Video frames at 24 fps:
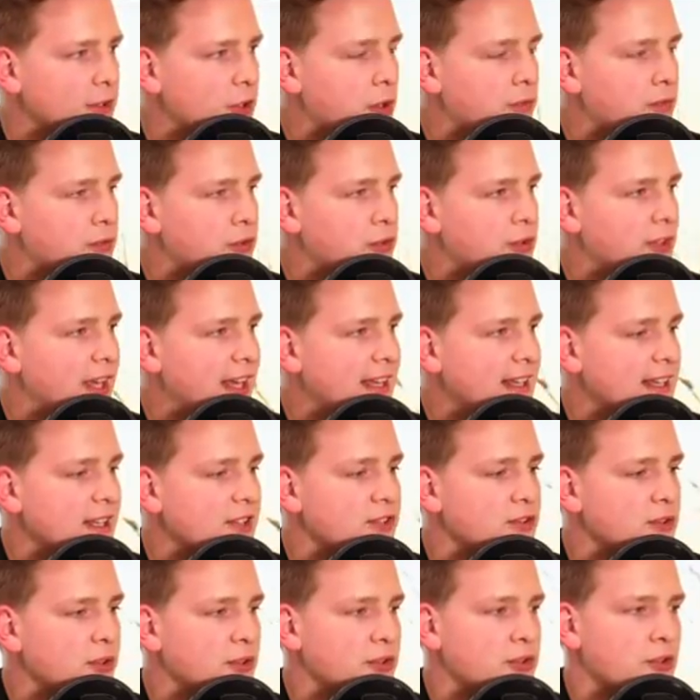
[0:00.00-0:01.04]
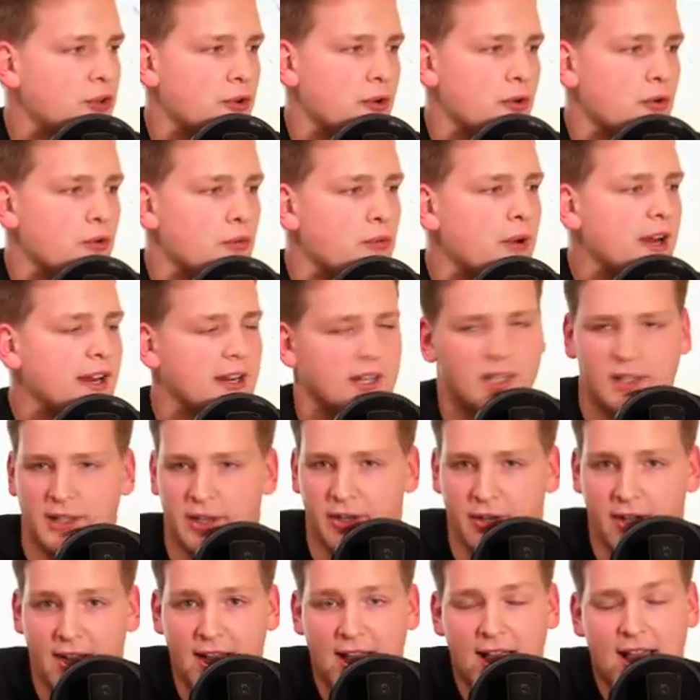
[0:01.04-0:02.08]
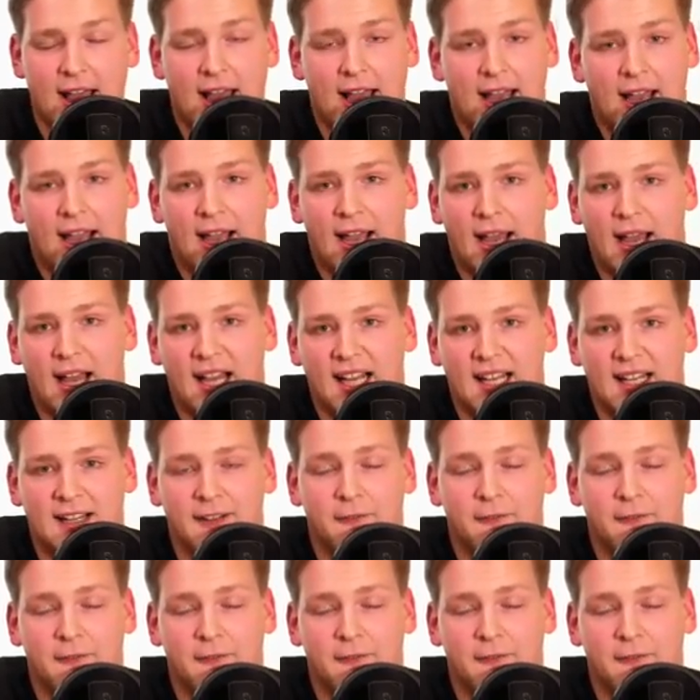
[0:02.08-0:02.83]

of today is not your regular uh,